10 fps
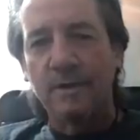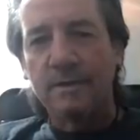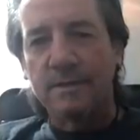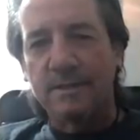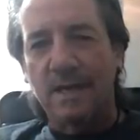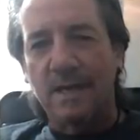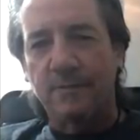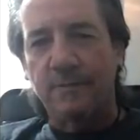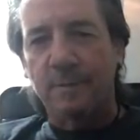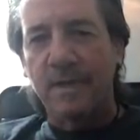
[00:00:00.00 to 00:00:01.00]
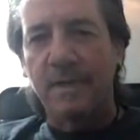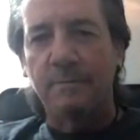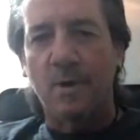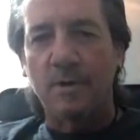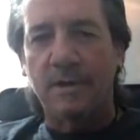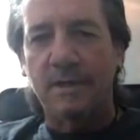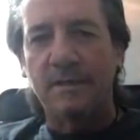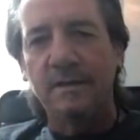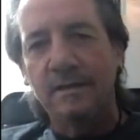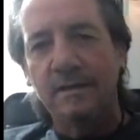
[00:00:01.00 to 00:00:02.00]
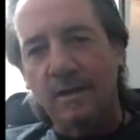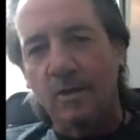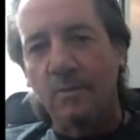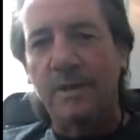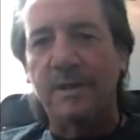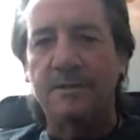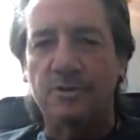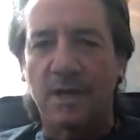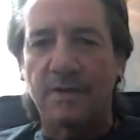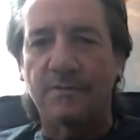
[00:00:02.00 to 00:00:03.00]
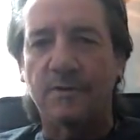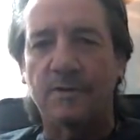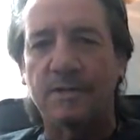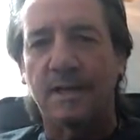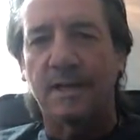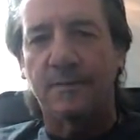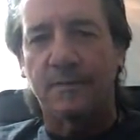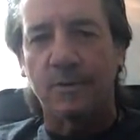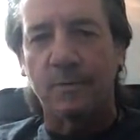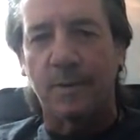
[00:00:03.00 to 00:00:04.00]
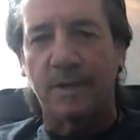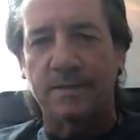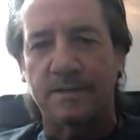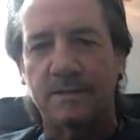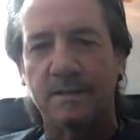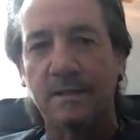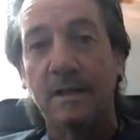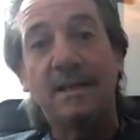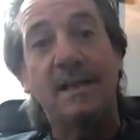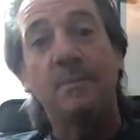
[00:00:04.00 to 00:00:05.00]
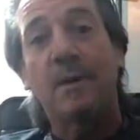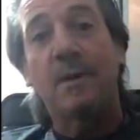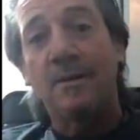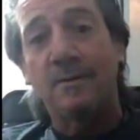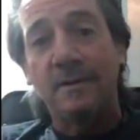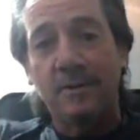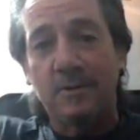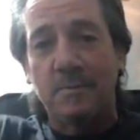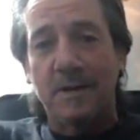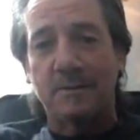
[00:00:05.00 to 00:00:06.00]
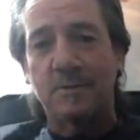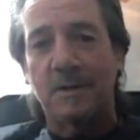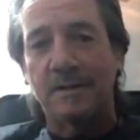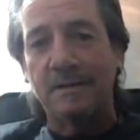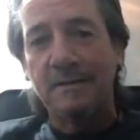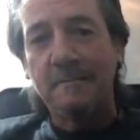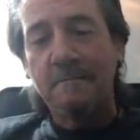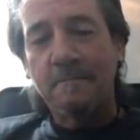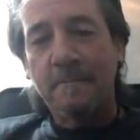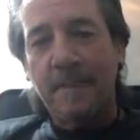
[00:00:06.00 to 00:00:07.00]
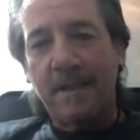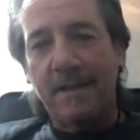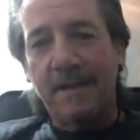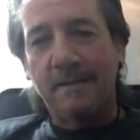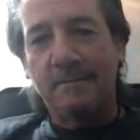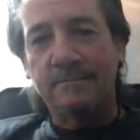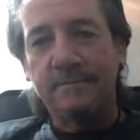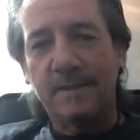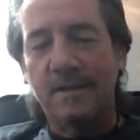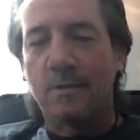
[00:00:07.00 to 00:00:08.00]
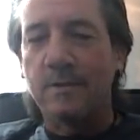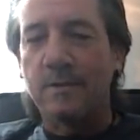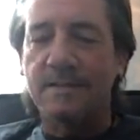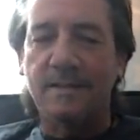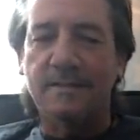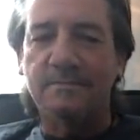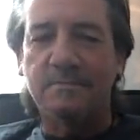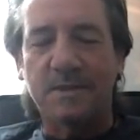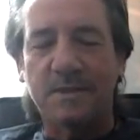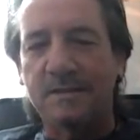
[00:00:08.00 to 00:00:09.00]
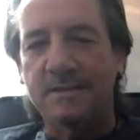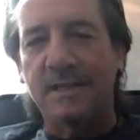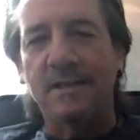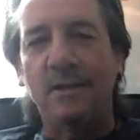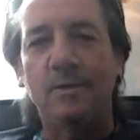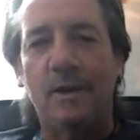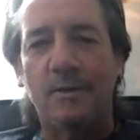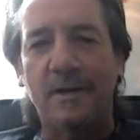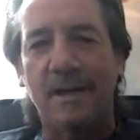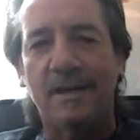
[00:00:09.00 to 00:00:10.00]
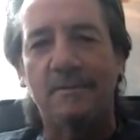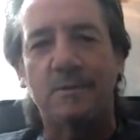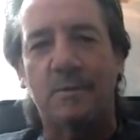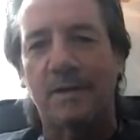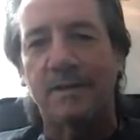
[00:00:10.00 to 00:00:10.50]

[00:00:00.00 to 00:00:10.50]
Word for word: time before me, Monkey, Lomi, and Trev got together for a few beers, and Kenny Brown come out as well. You know, seeing Ludo again was brilliant.